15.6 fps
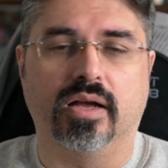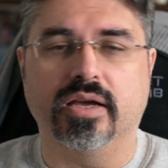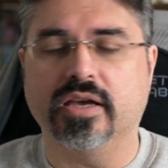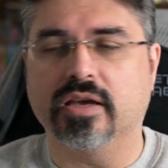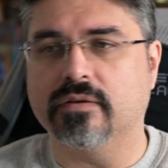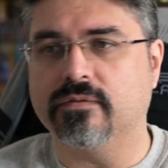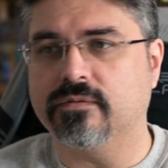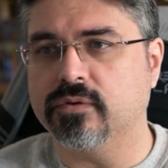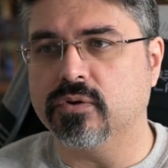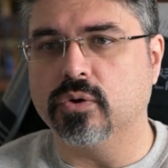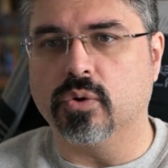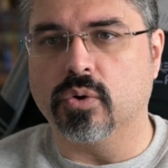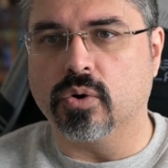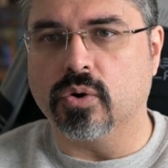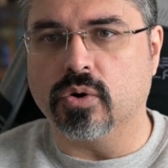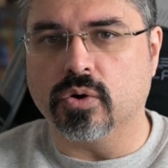If
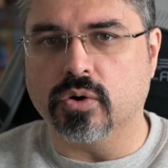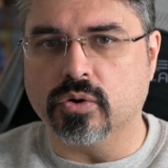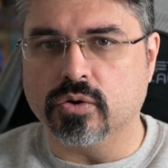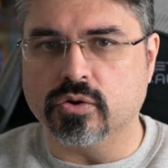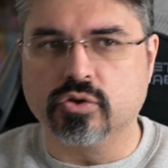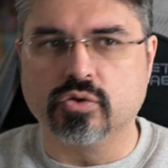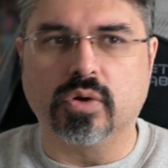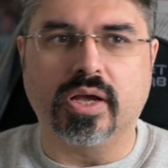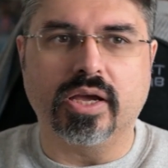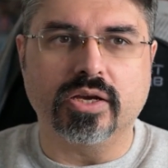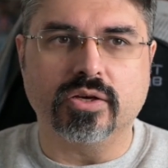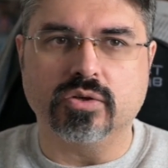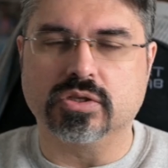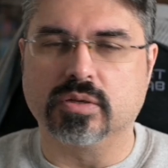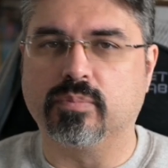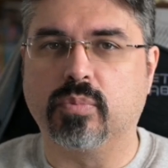you're trying
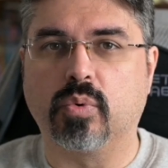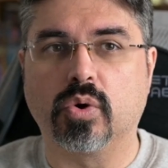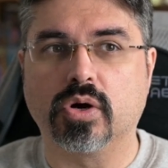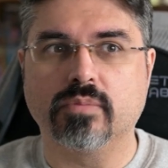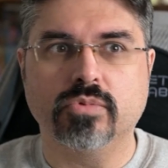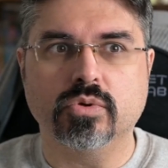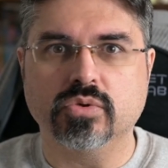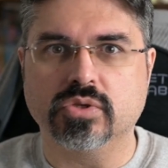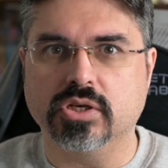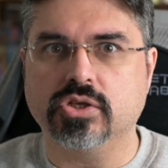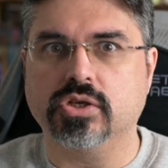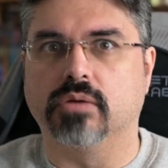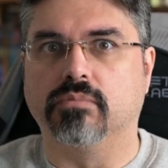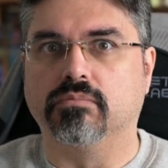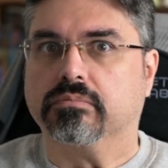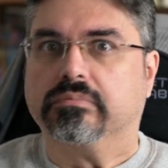to support a
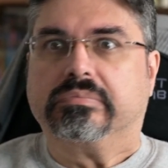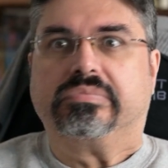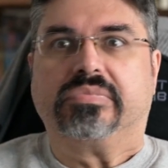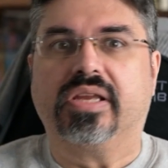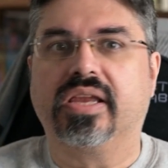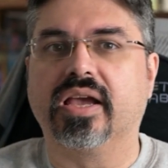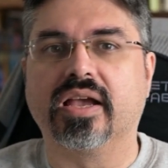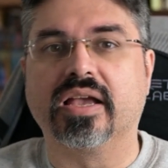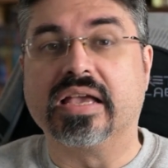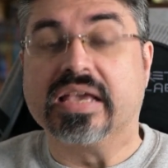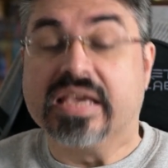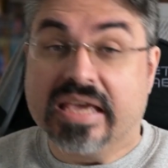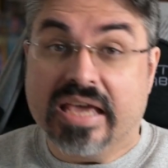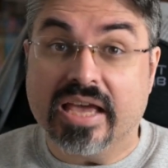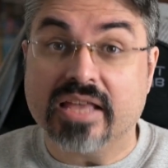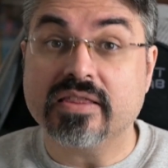musician,
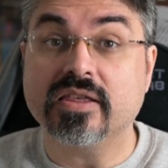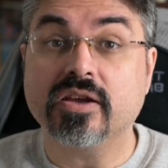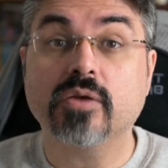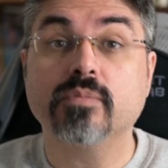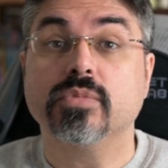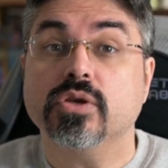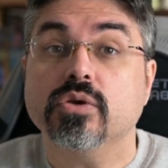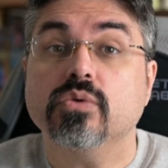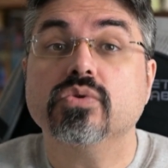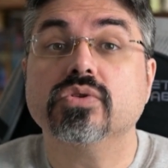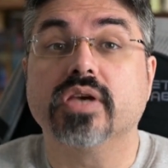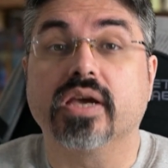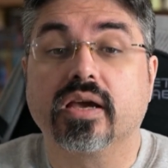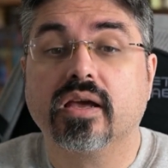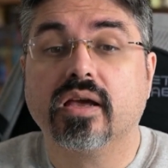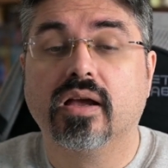get their
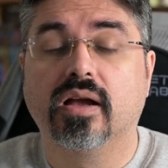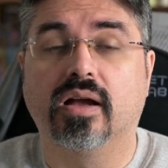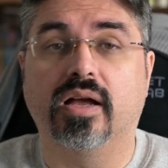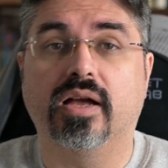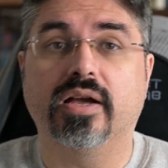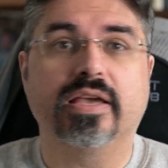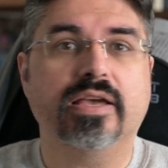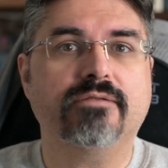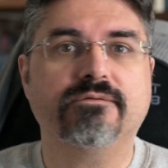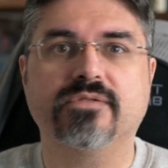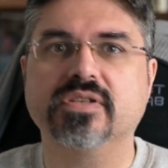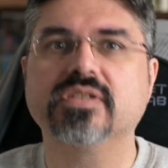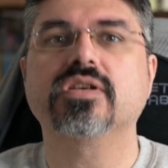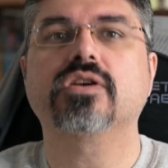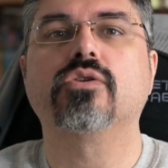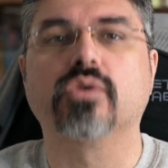music. Get
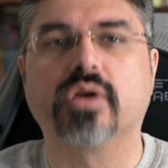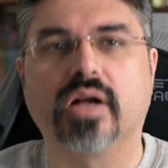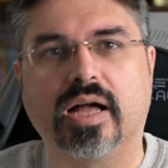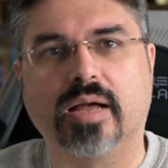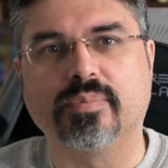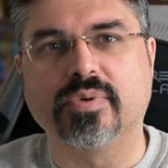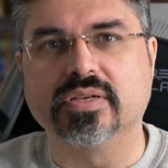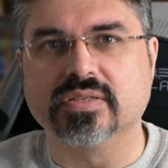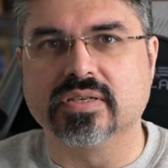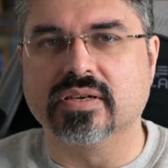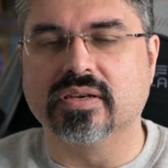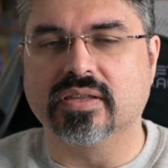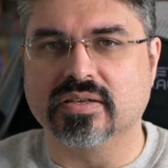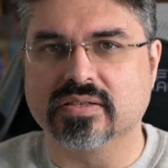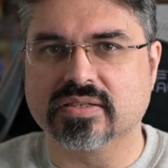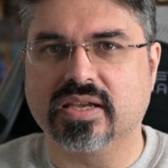physical copies and
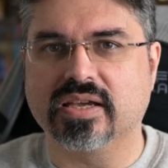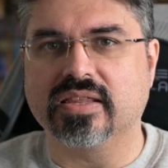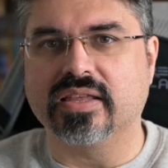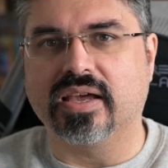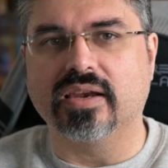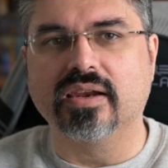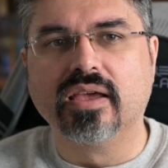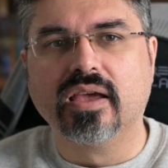things like that.